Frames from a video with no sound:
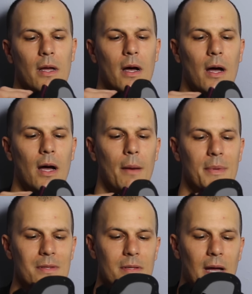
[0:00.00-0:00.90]

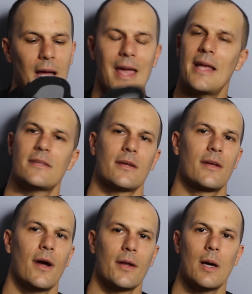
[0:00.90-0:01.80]
I hate to
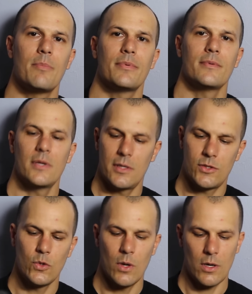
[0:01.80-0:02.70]
cut up a
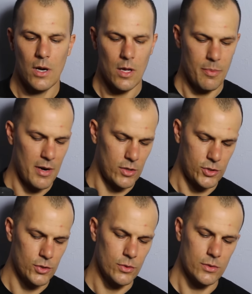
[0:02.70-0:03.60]
$200 pair of
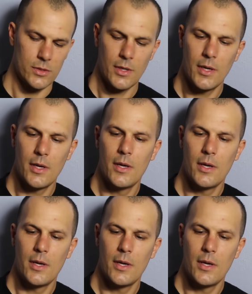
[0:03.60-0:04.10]
shoes,